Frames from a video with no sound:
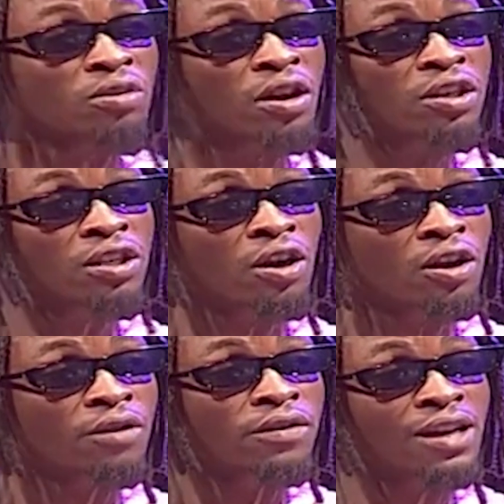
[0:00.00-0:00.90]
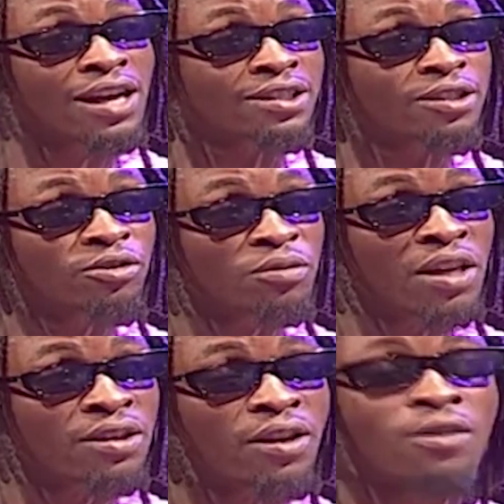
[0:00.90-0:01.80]
on, on the All of the Lights
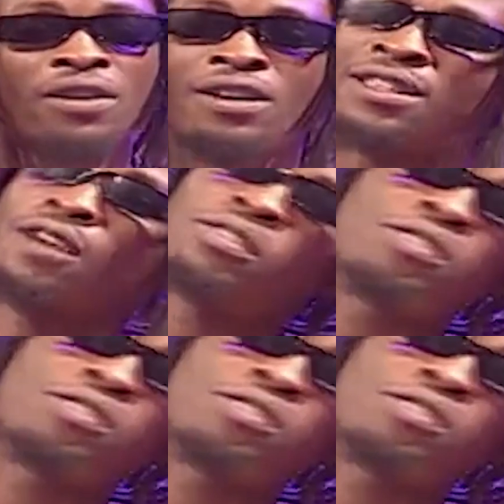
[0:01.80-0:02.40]
instrumental. Yes, yes. That